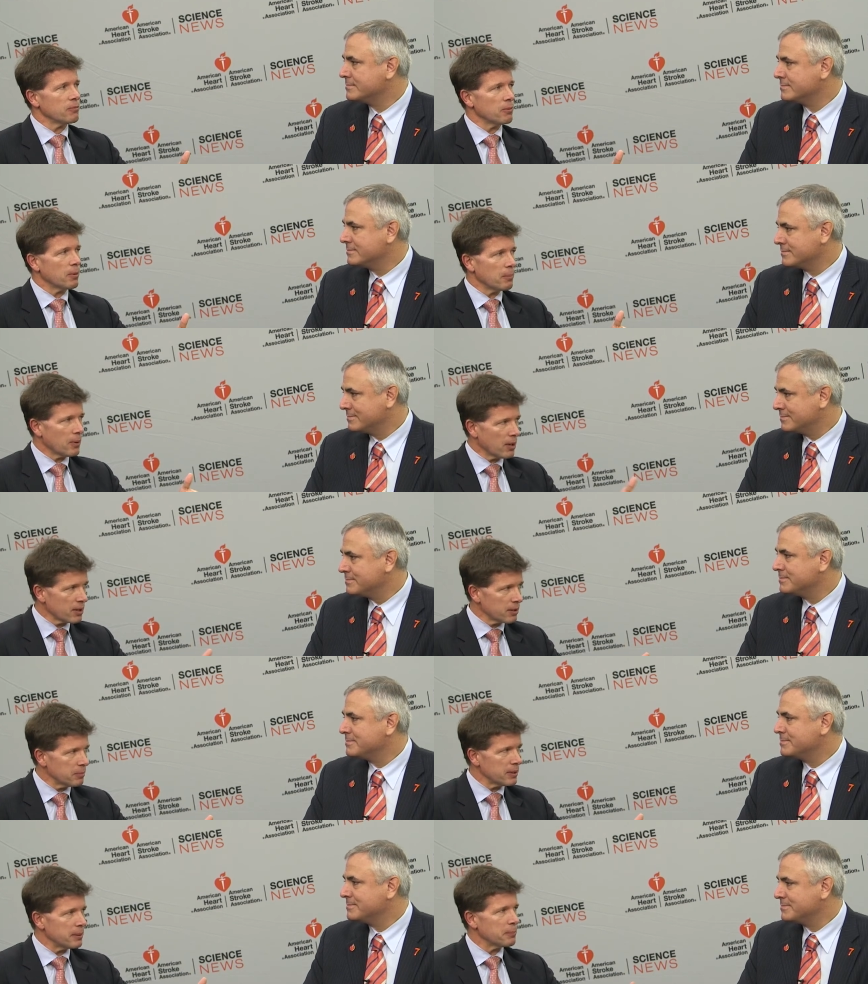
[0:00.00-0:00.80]

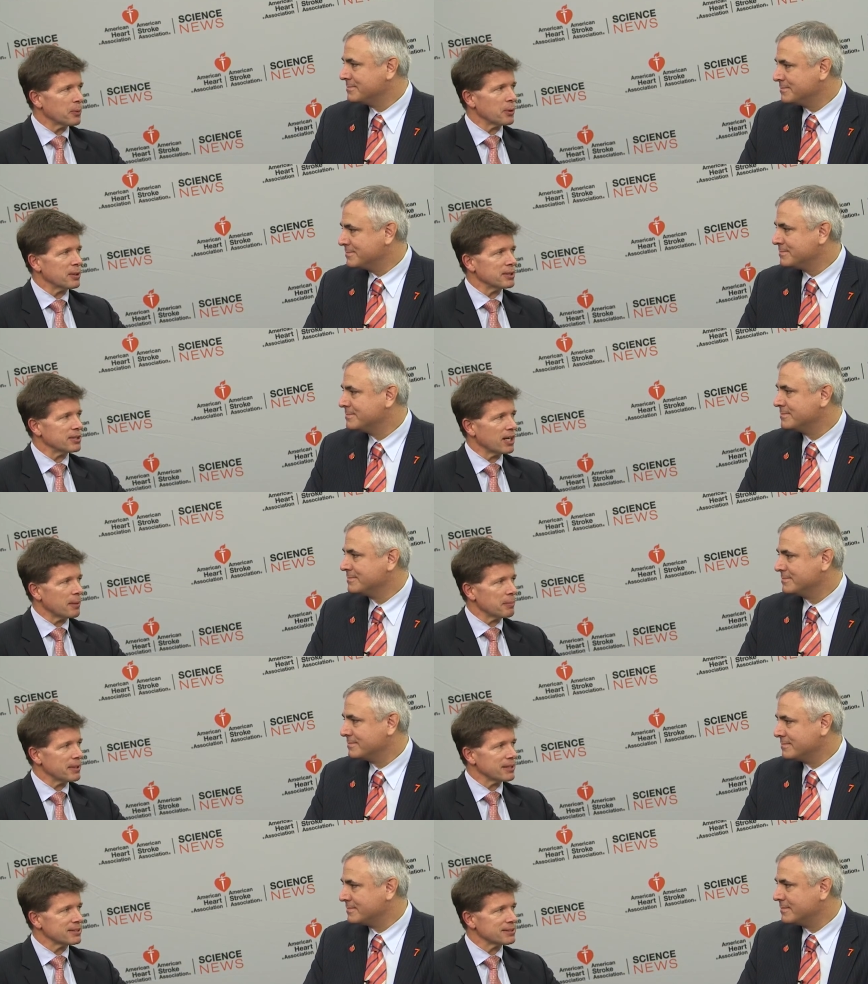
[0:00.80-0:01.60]
Speaker 1: Remarkably important
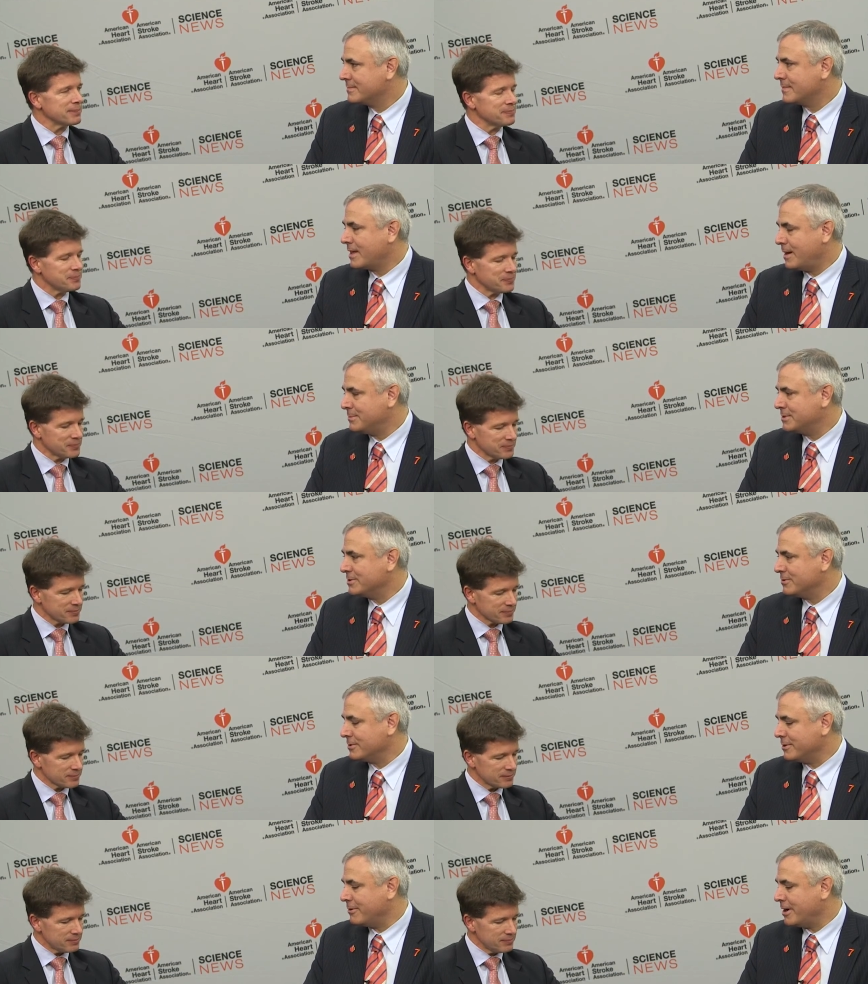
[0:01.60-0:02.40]
topics.
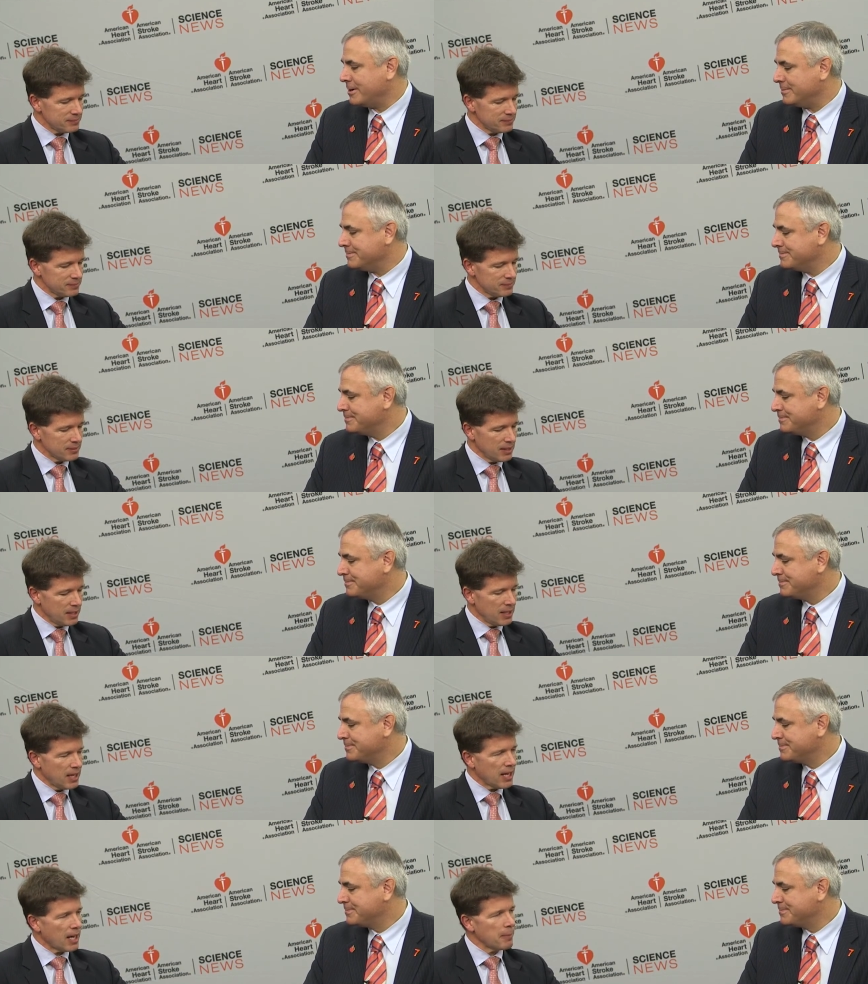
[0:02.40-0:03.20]
Speaker 2: Absolutely right.
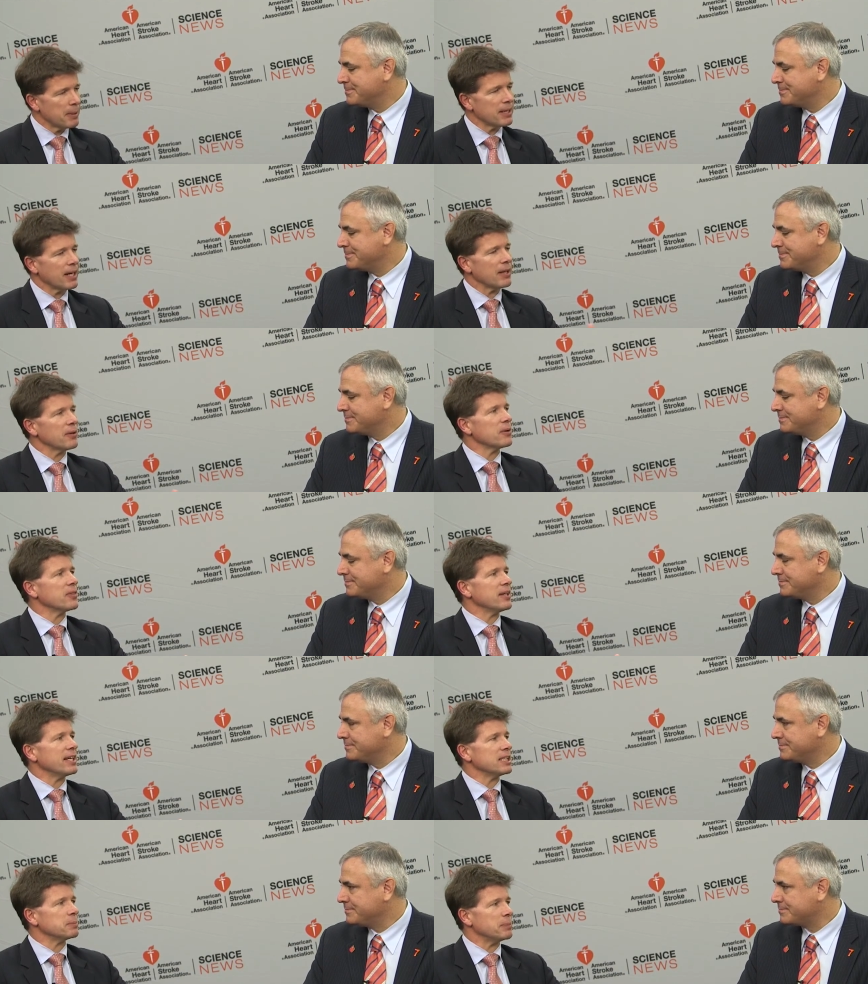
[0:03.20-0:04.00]
Speaker 1: How about other
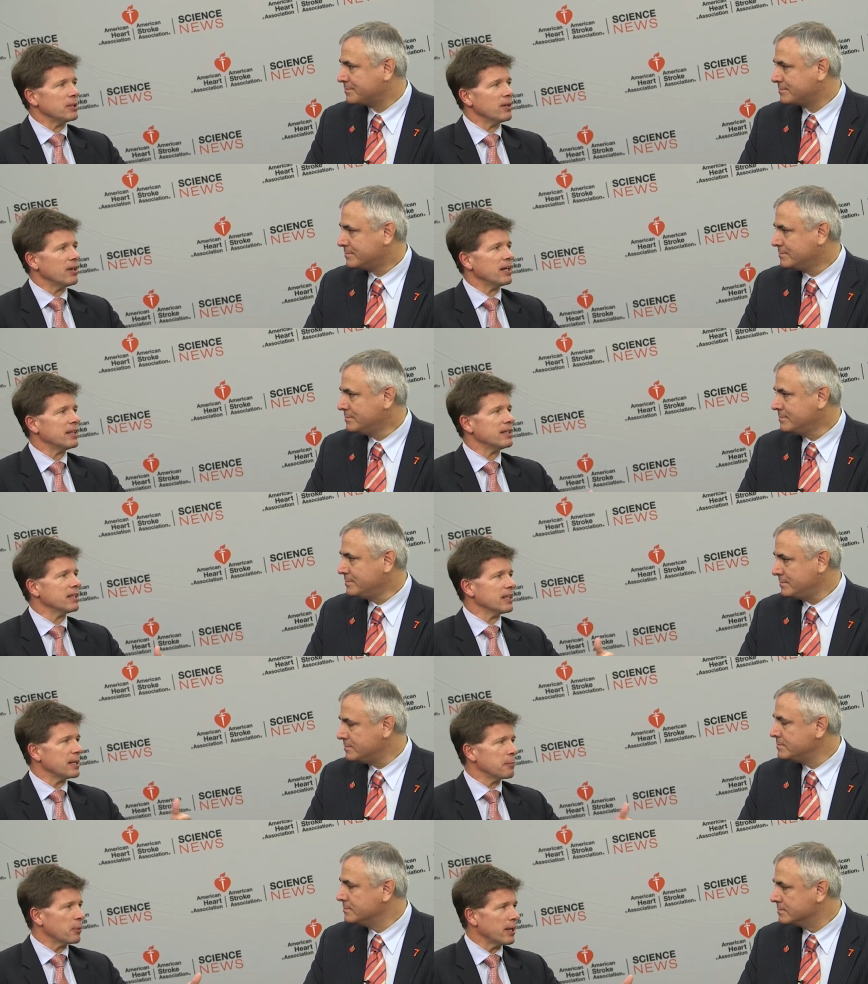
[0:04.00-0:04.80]
things beyond
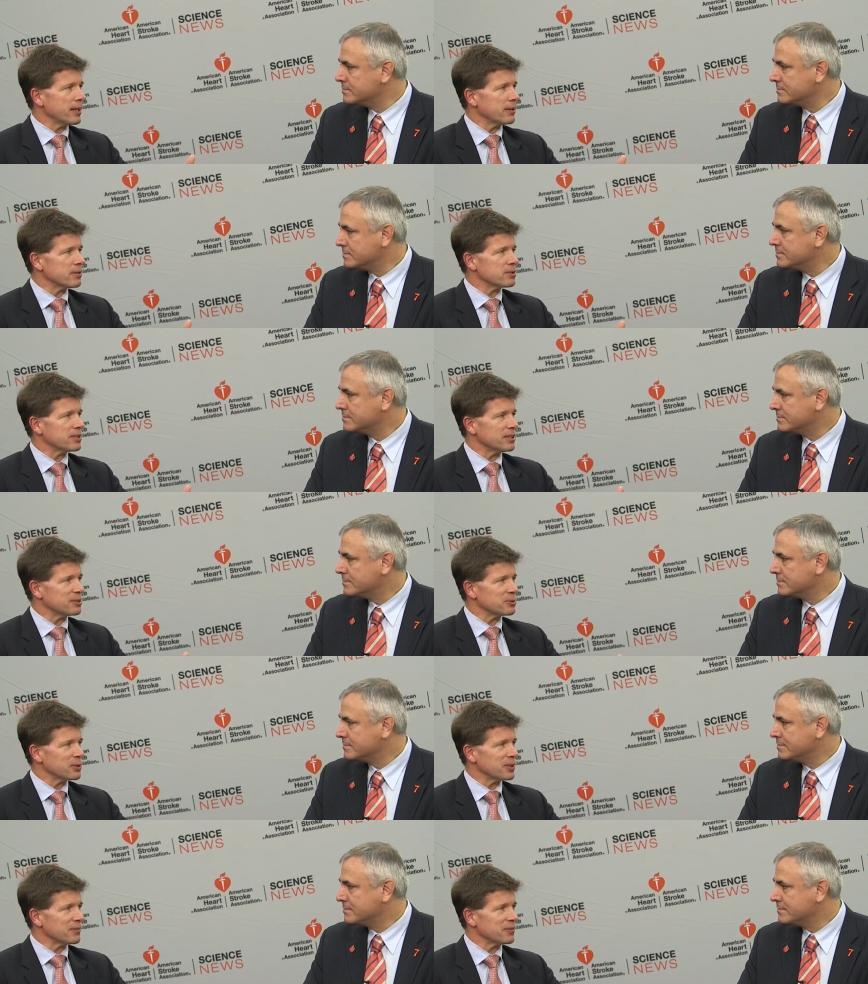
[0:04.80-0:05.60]
the late breakers
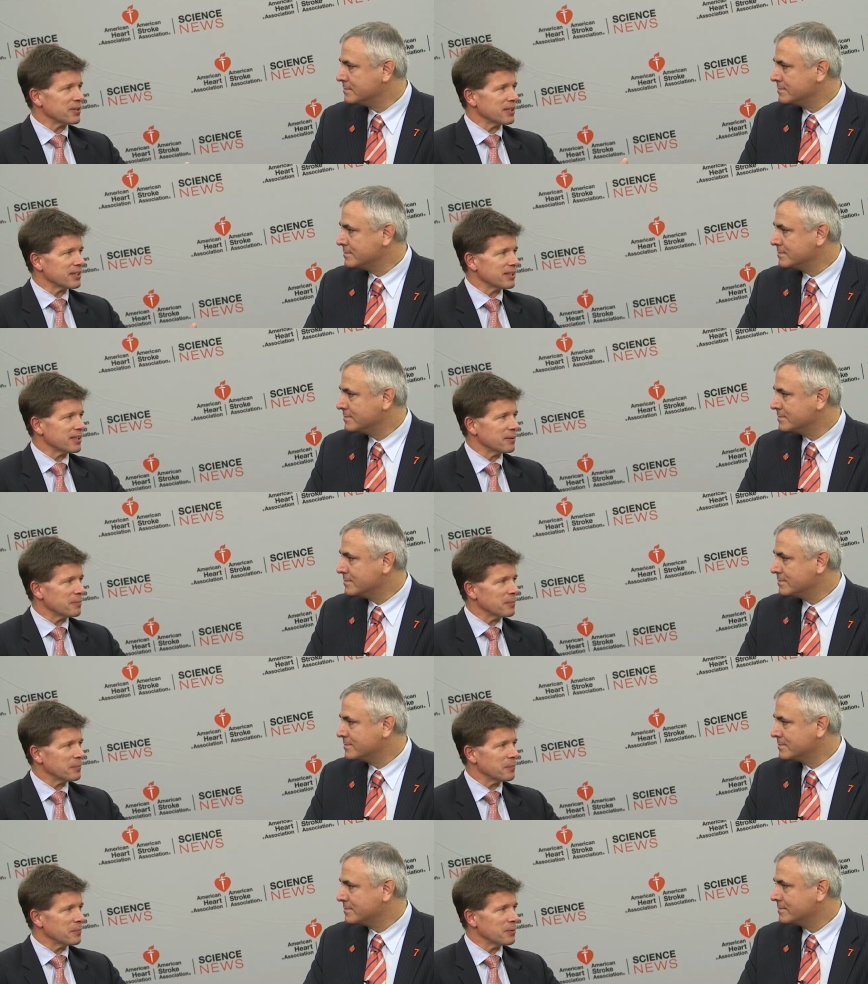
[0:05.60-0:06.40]
that sort of are going to
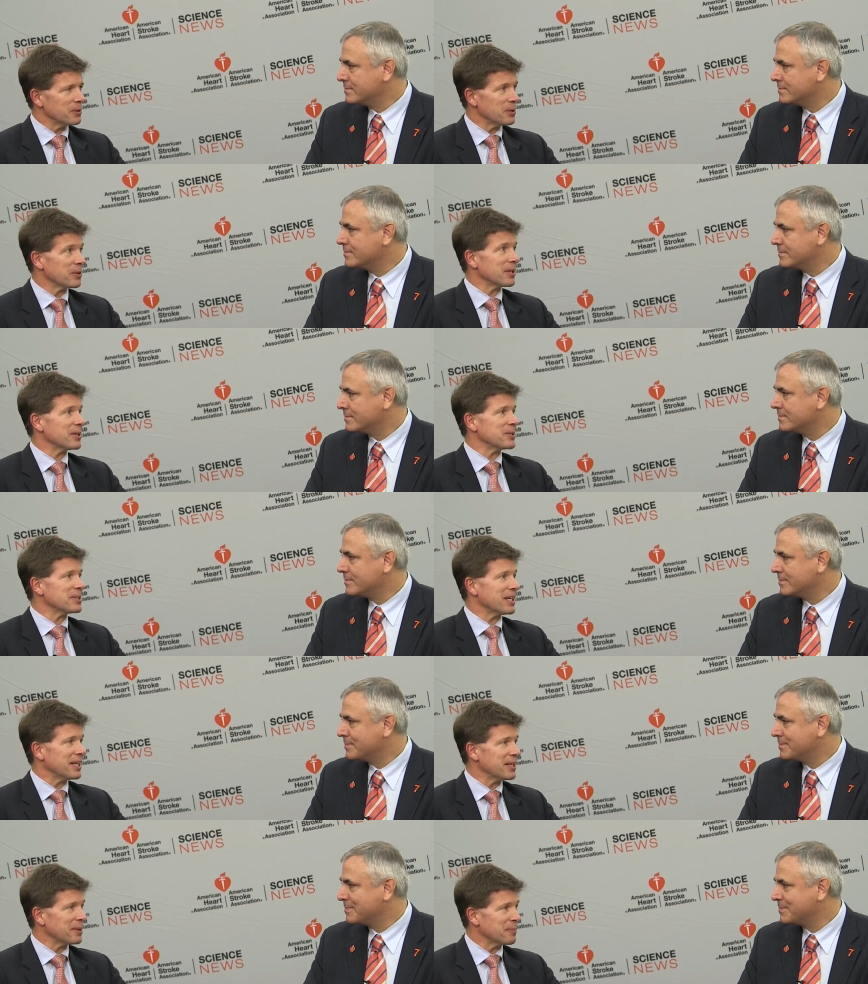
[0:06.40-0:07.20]
you're going to
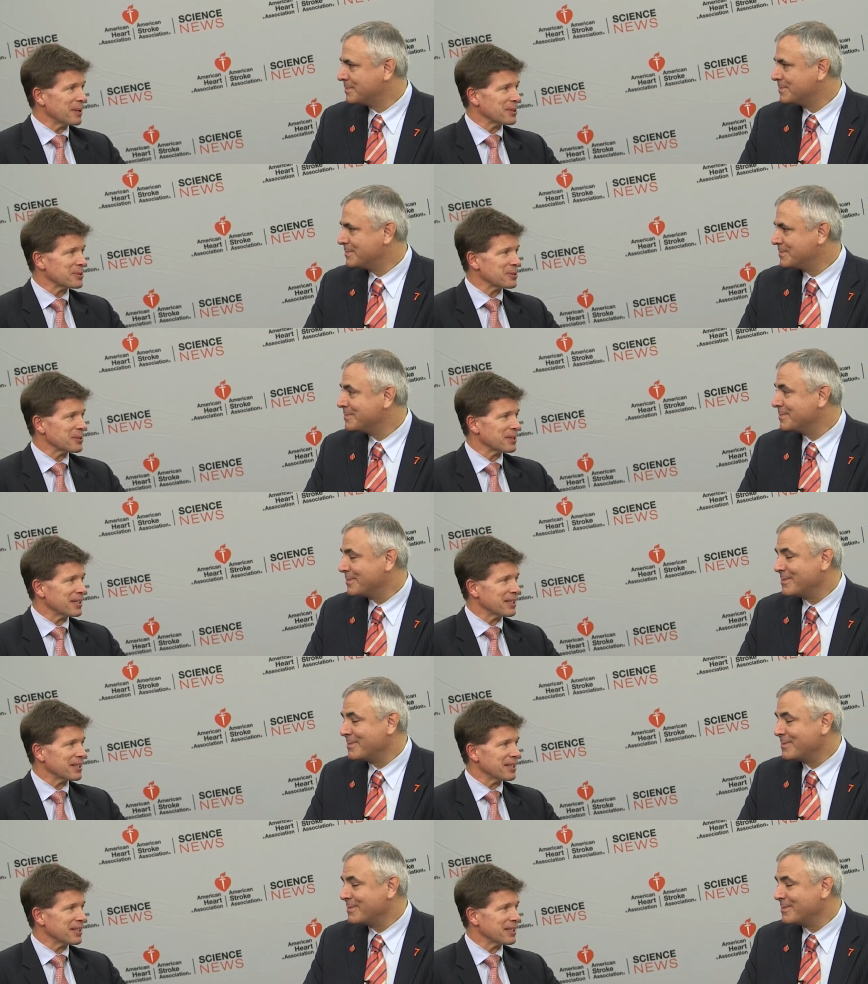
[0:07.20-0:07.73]
attend and make sure that